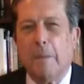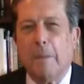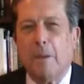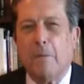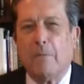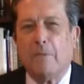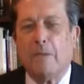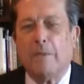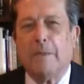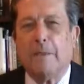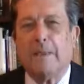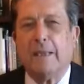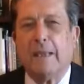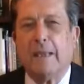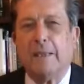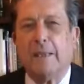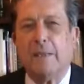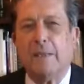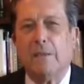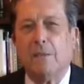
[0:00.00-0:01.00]
of
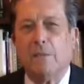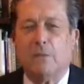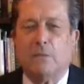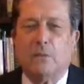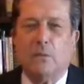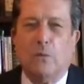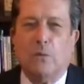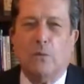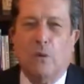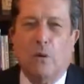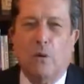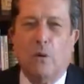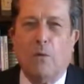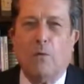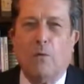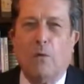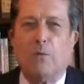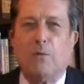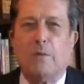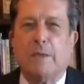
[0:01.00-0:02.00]
Civitatis, to all
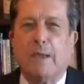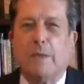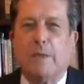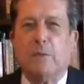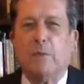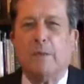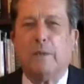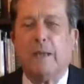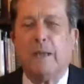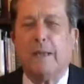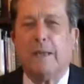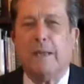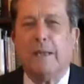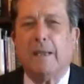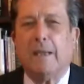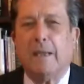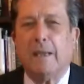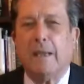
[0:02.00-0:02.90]
those that today